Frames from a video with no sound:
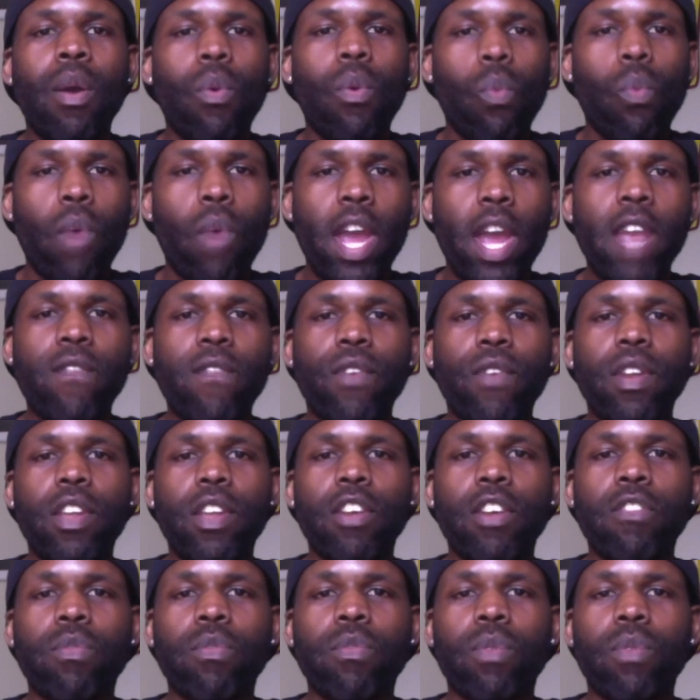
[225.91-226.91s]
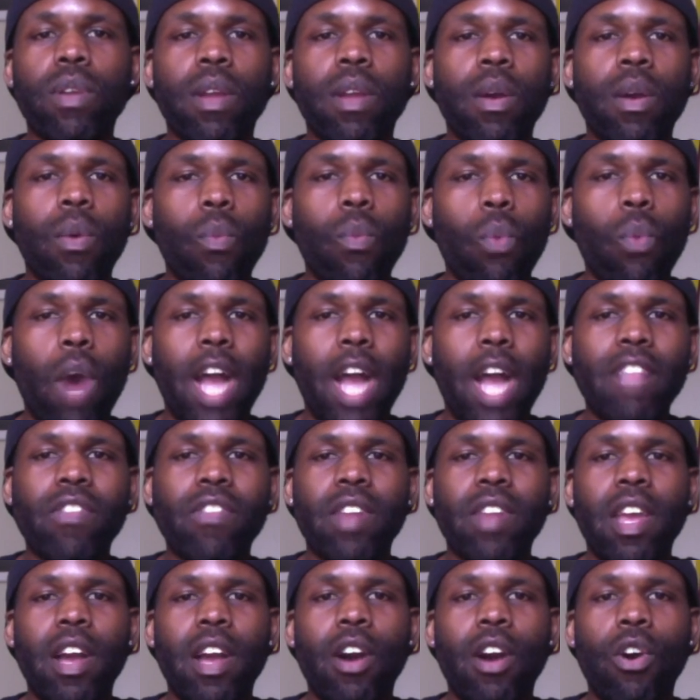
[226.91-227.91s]
Wait for this one, watch
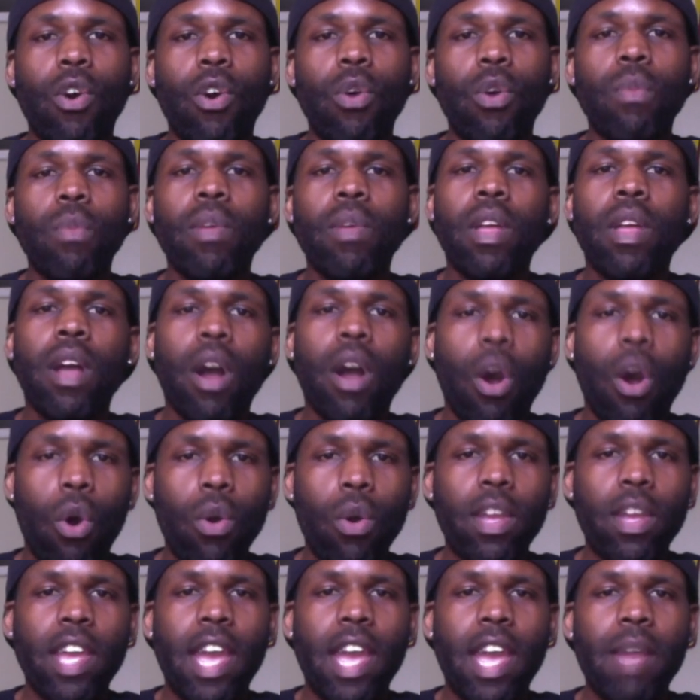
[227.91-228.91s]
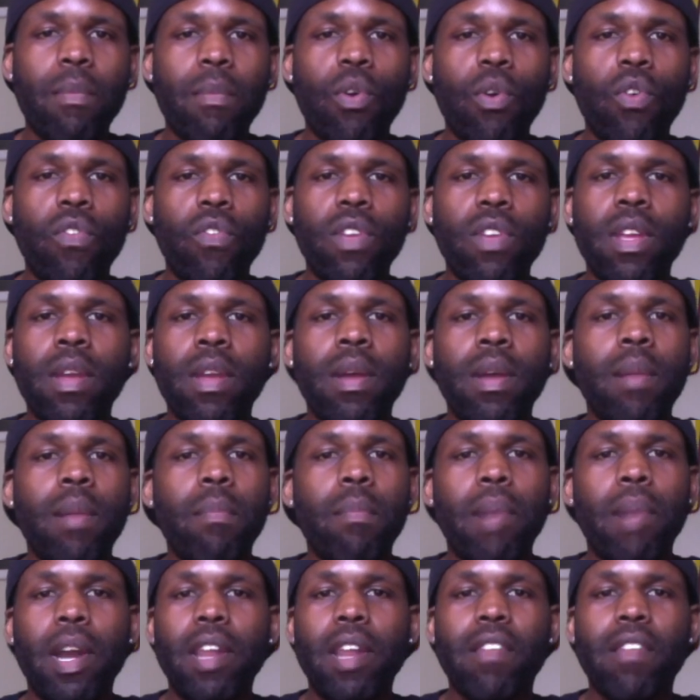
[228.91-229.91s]
it at home. Okay movie,
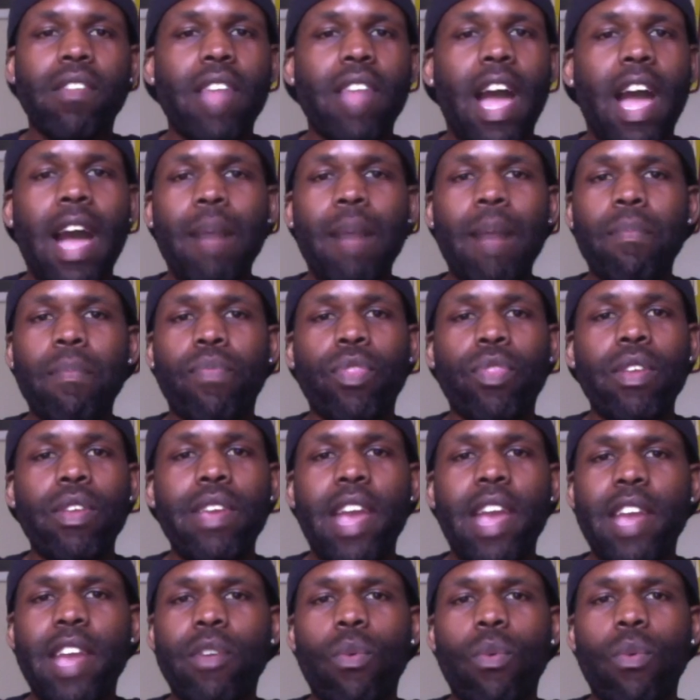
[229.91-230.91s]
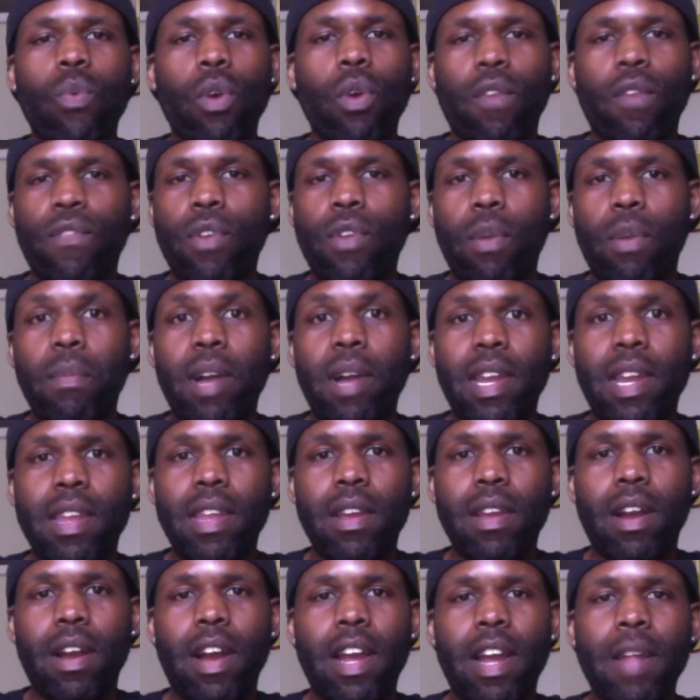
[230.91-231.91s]
but it's not theater worth your
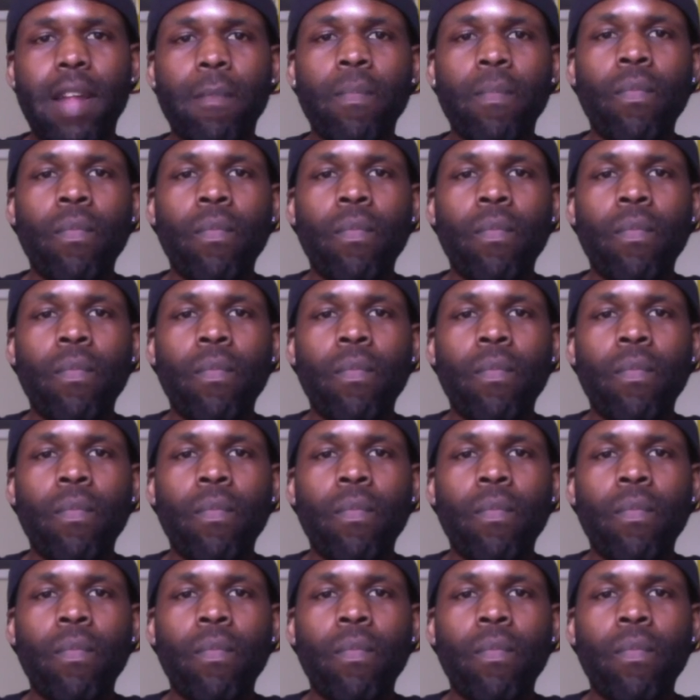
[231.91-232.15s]
money, all right?